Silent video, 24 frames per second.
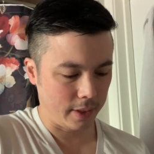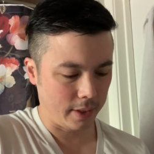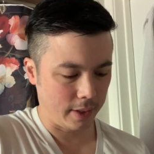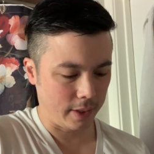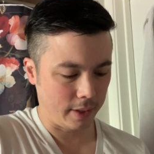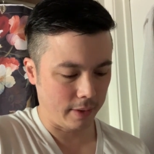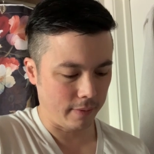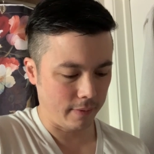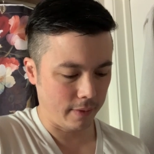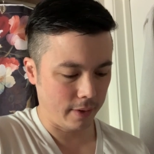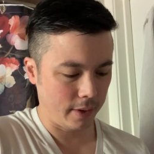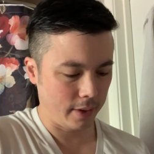
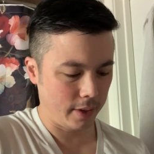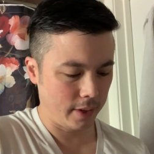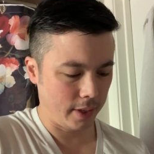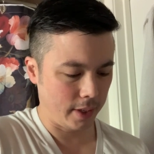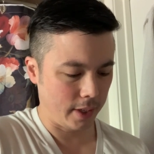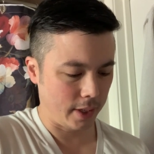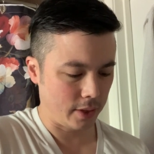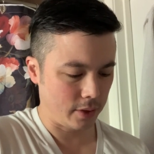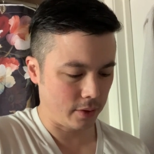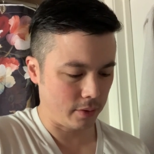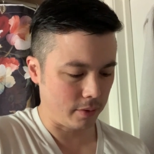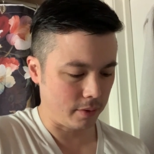the very
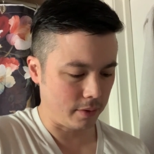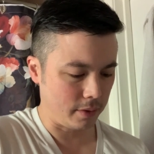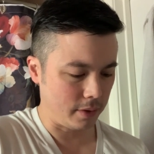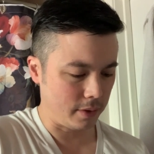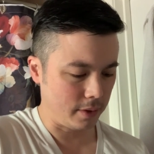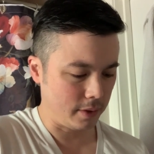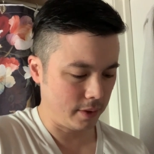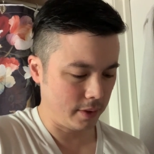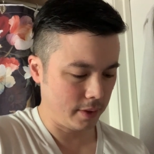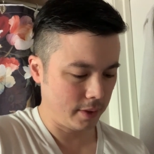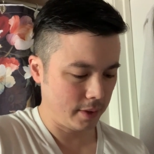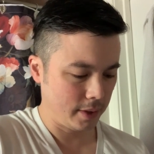
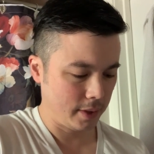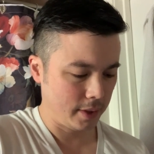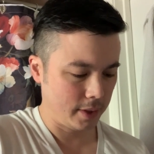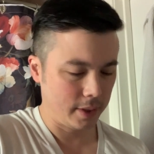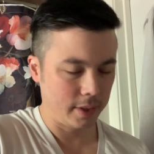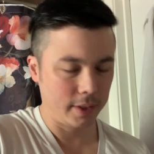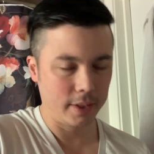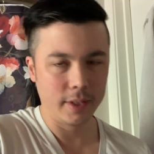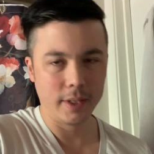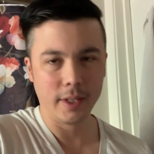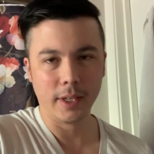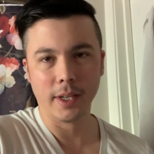natural
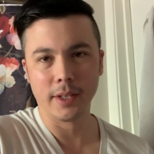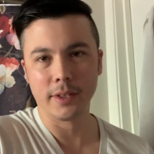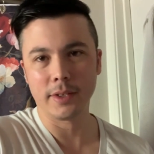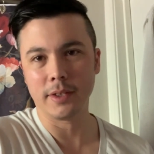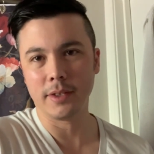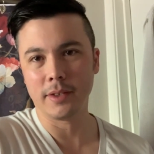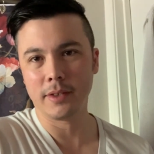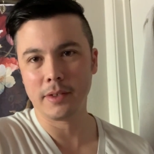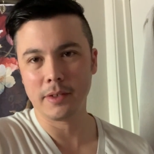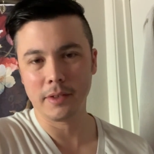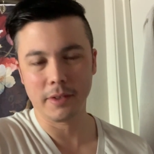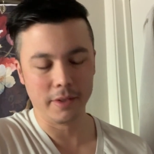
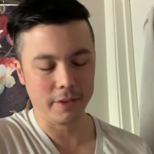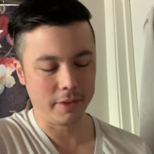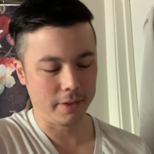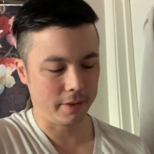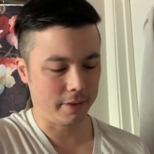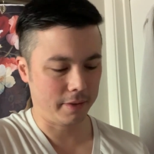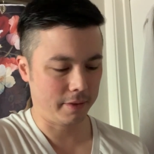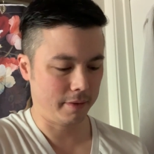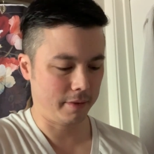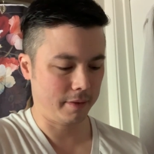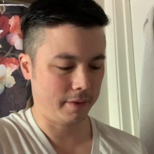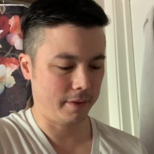essences